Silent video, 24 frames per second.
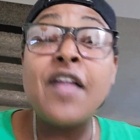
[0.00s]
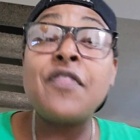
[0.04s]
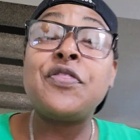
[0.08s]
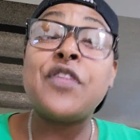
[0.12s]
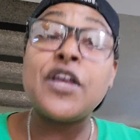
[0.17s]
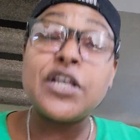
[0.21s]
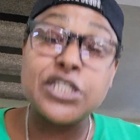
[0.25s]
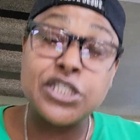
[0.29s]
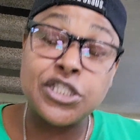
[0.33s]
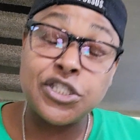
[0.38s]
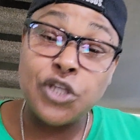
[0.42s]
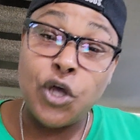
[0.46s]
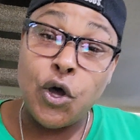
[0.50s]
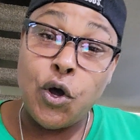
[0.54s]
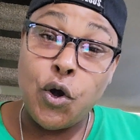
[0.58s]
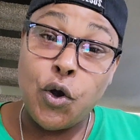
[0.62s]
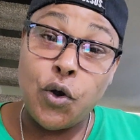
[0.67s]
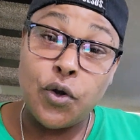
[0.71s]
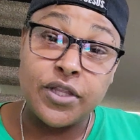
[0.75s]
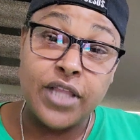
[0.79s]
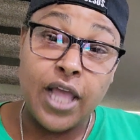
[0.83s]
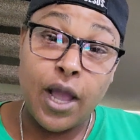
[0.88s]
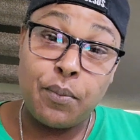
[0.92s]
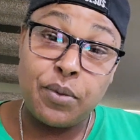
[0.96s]
The
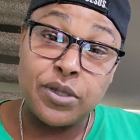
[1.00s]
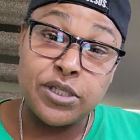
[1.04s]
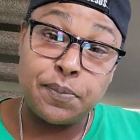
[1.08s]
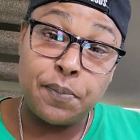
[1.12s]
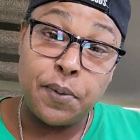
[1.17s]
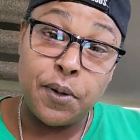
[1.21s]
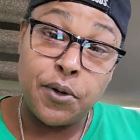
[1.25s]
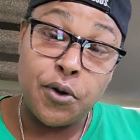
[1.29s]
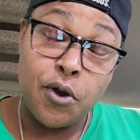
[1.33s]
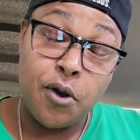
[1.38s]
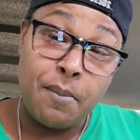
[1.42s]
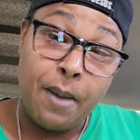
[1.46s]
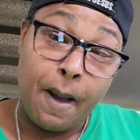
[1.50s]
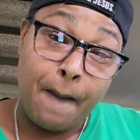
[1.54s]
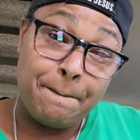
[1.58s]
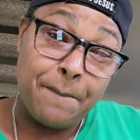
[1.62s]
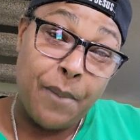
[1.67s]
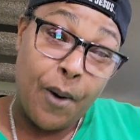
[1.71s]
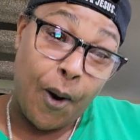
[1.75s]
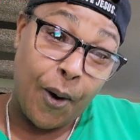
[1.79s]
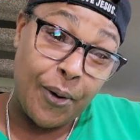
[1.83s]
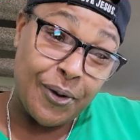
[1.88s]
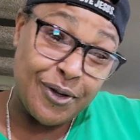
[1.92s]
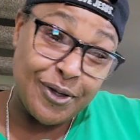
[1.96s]
song that was put on my
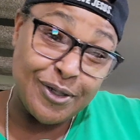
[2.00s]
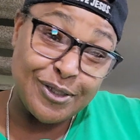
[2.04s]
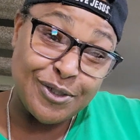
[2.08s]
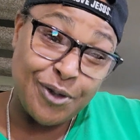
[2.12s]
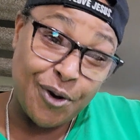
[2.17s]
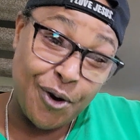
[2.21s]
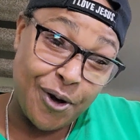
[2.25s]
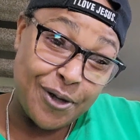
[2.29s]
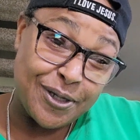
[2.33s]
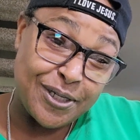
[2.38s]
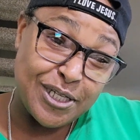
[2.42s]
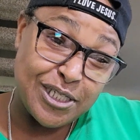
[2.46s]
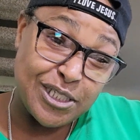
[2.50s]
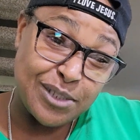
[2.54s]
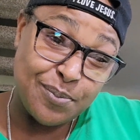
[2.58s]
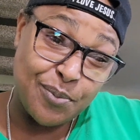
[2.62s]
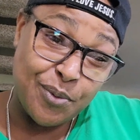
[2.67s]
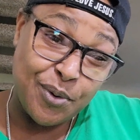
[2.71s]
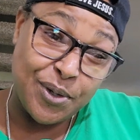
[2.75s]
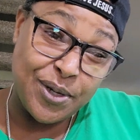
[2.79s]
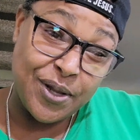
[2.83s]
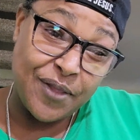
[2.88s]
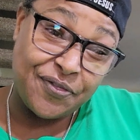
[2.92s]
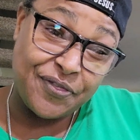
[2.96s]
partner's heart this
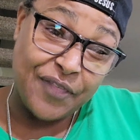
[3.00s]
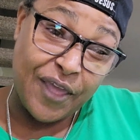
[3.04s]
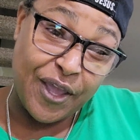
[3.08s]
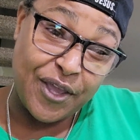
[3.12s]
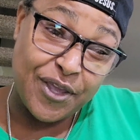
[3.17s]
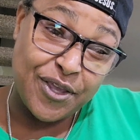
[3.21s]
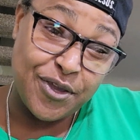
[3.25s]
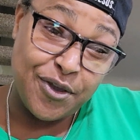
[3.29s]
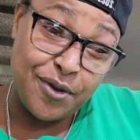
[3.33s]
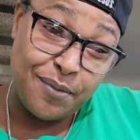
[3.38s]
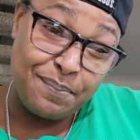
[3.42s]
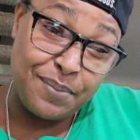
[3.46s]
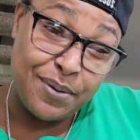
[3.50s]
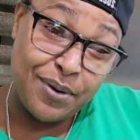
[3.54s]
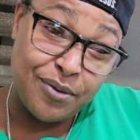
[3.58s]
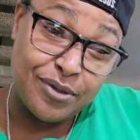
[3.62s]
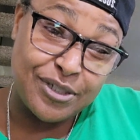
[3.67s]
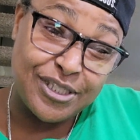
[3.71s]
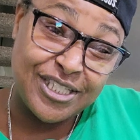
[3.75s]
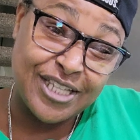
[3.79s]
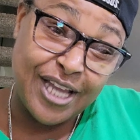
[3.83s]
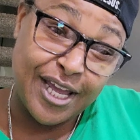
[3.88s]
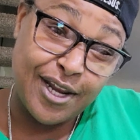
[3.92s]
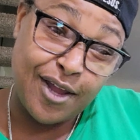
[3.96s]
morning, thank you, boo.
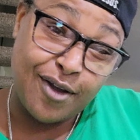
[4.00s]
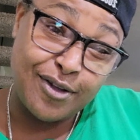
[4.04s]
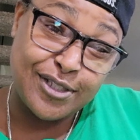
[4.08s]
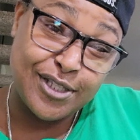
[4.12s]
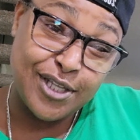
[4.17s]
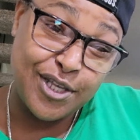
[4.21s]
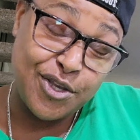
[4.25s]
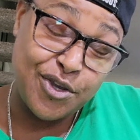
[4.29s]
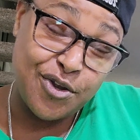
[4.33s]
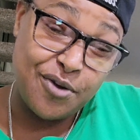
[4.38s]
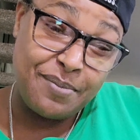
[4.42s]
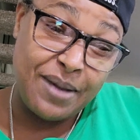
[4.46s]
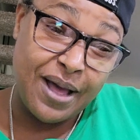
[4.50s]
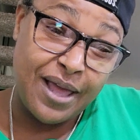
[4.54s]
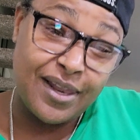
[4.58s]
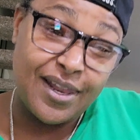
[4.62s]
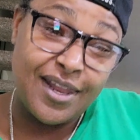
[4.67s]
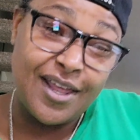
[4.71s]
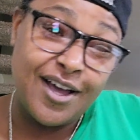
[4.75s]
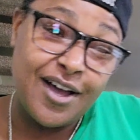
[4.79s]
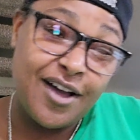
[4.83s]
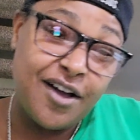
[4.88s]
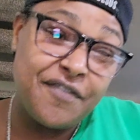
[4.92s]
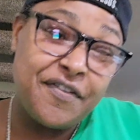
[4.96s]
Shout out to you, my
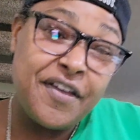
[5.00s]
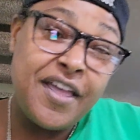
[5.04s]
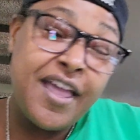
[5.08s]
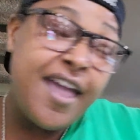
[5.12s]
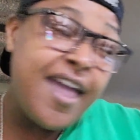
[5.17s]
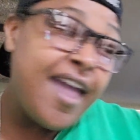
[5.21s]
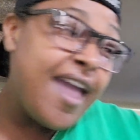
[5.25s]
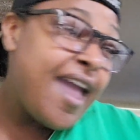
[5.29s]
love.